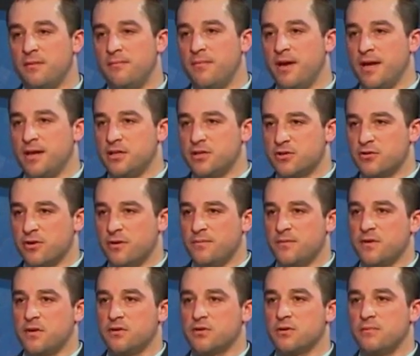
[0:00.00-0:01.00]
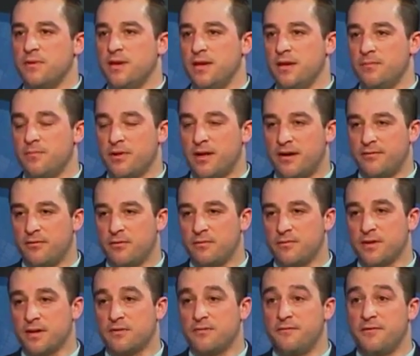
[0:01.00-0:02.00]
the mainstream social media
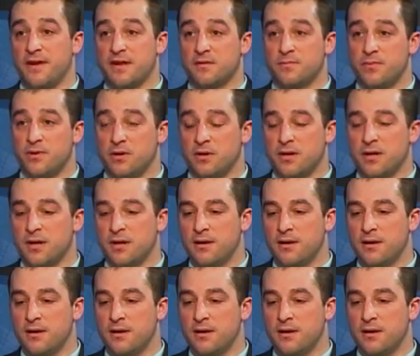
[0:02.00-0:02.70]
platforms like Facebook.